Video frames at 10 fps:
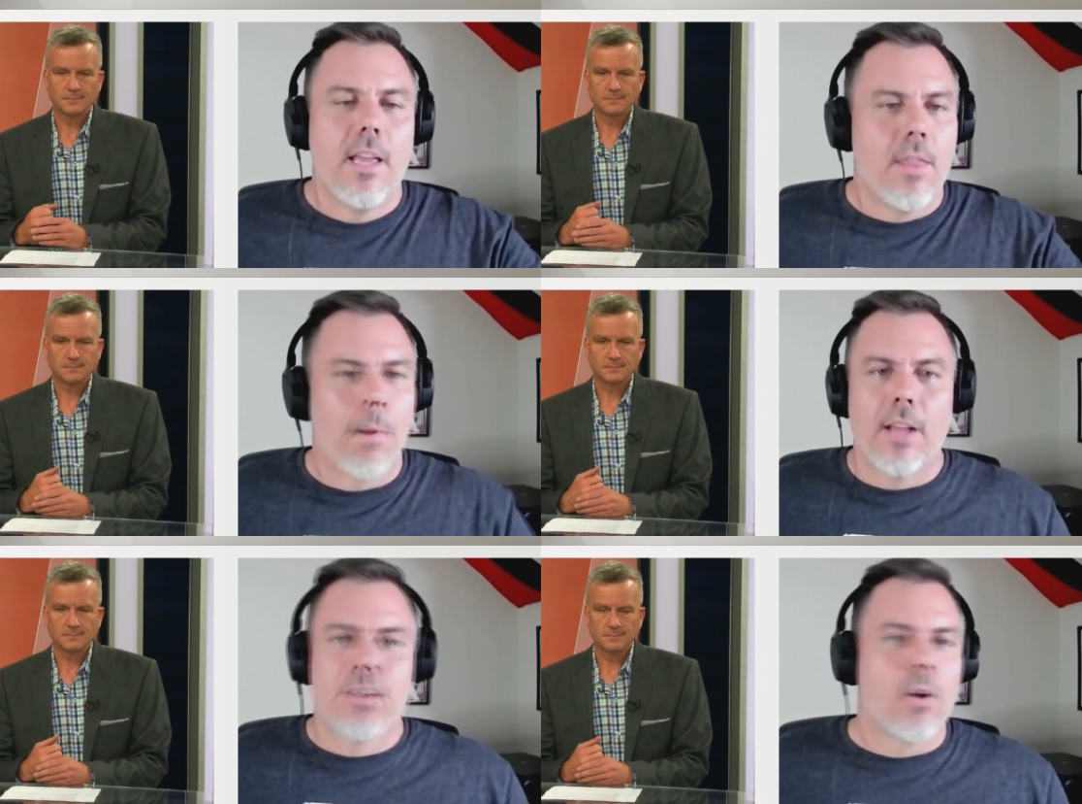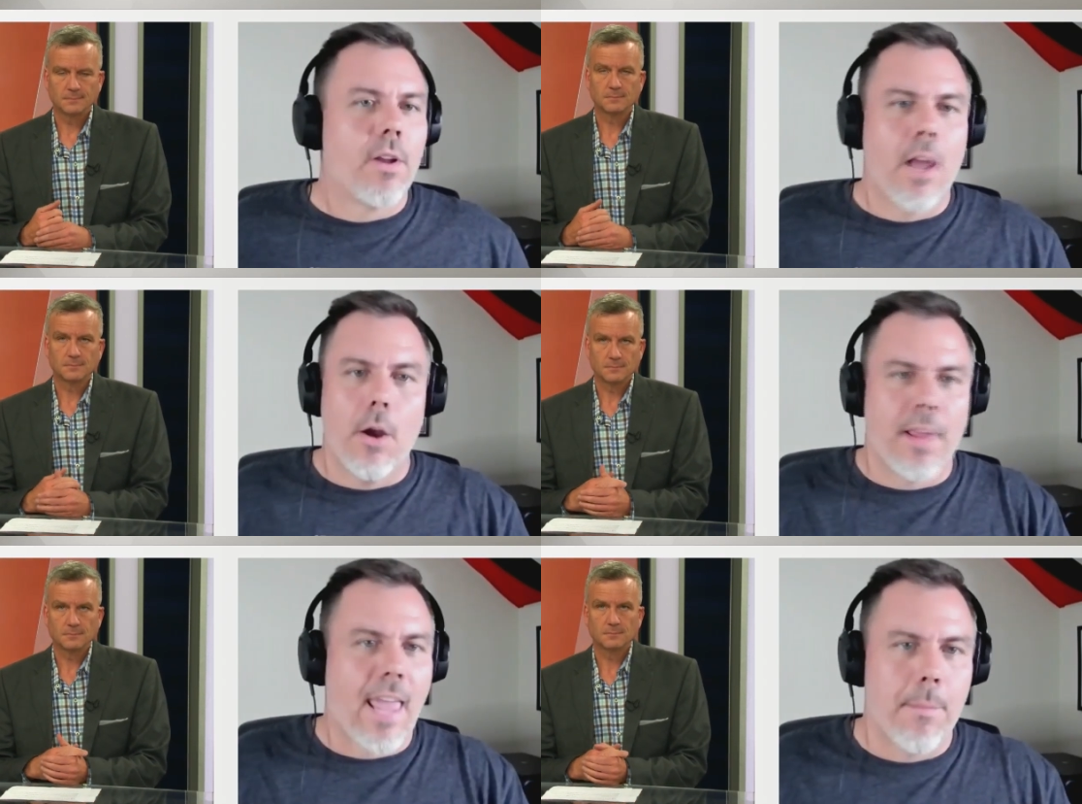Speaker 1: The Browns are going to go
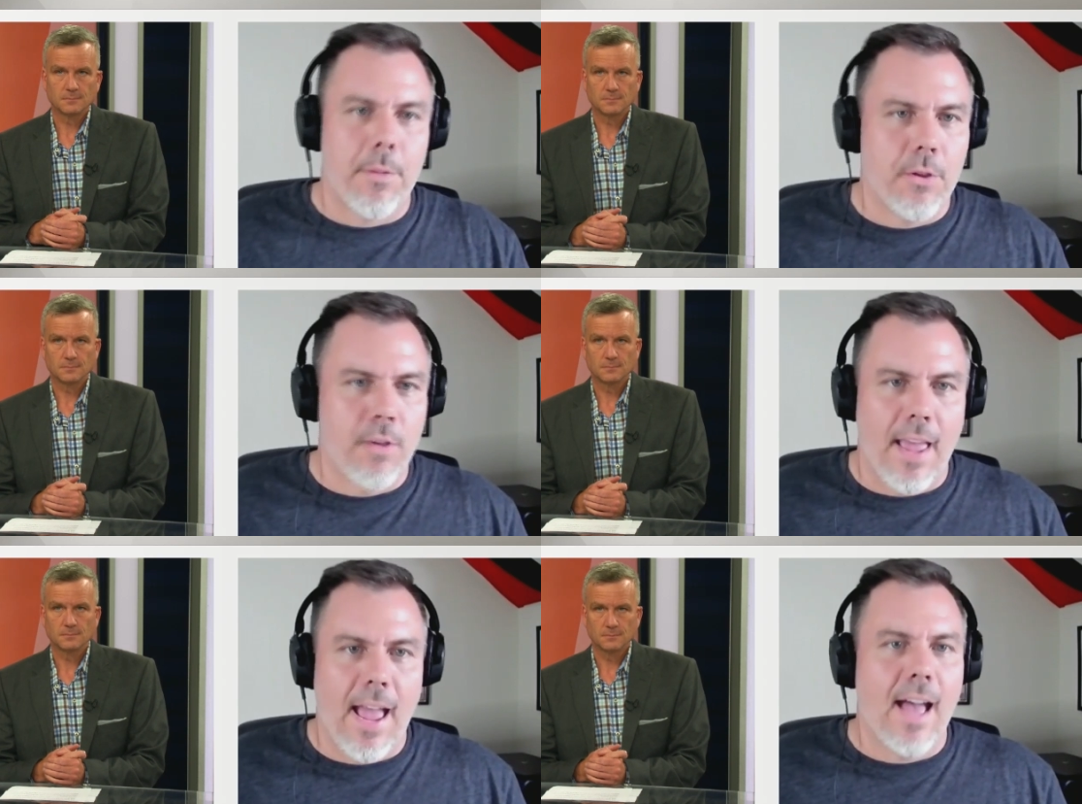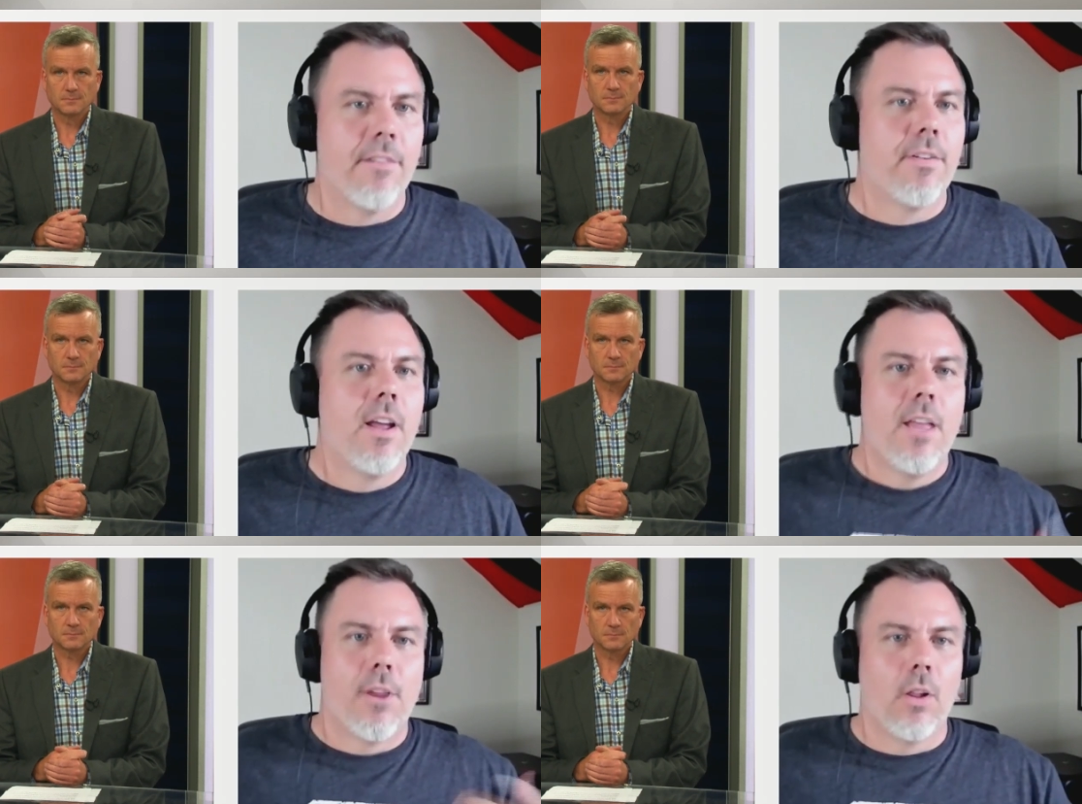into camp with who they have,
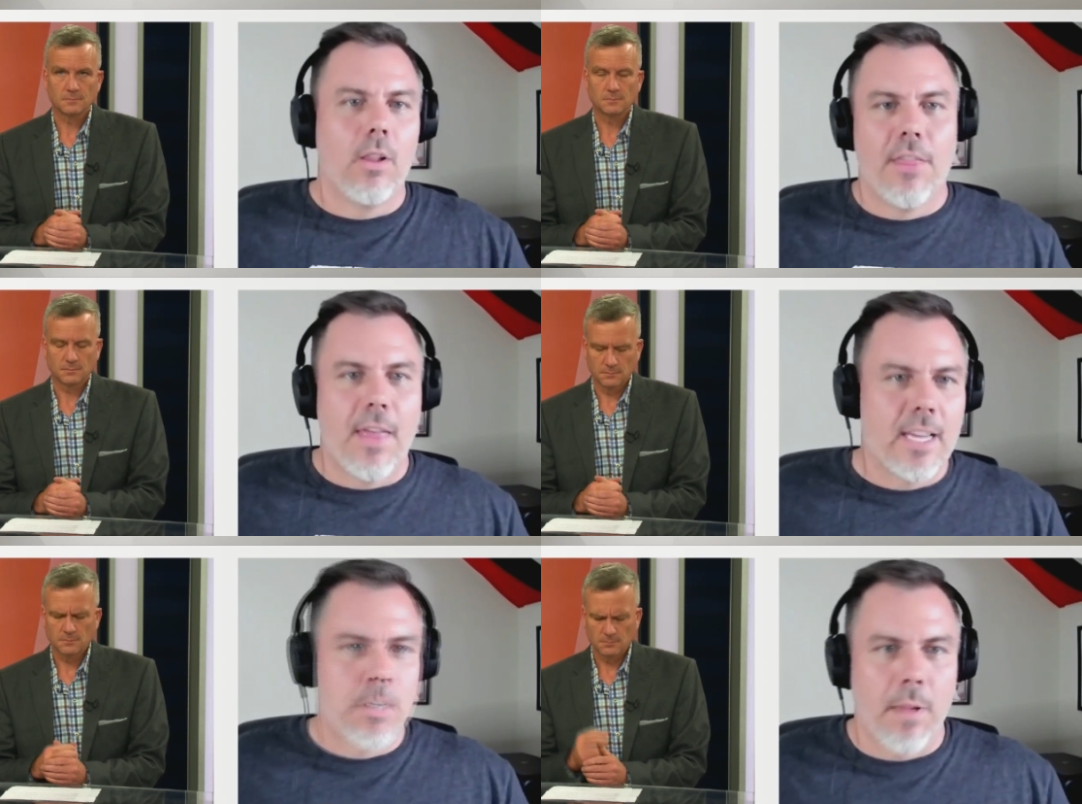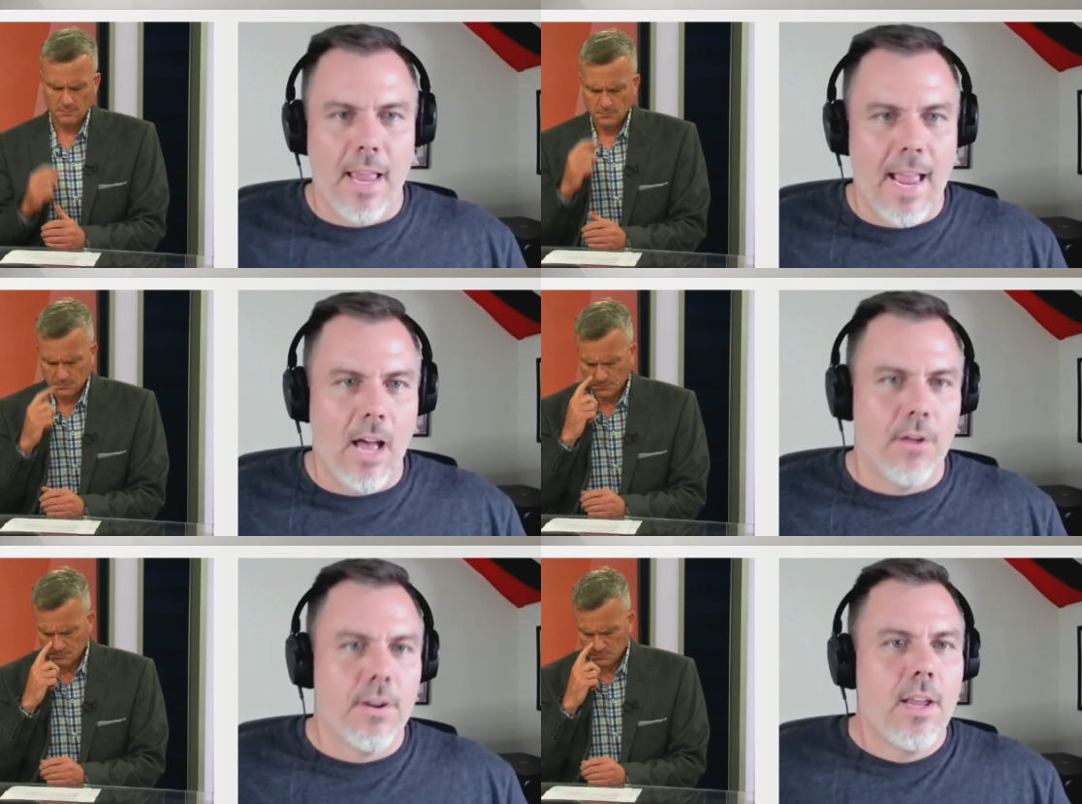they're going to let things play
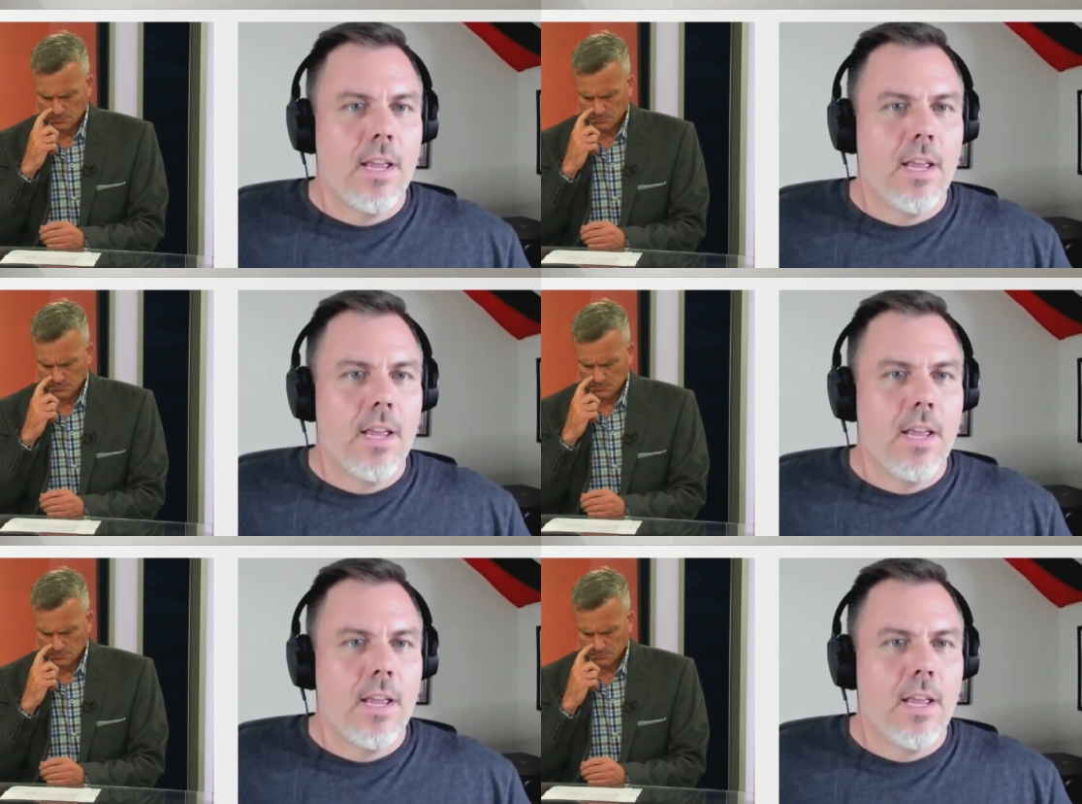out.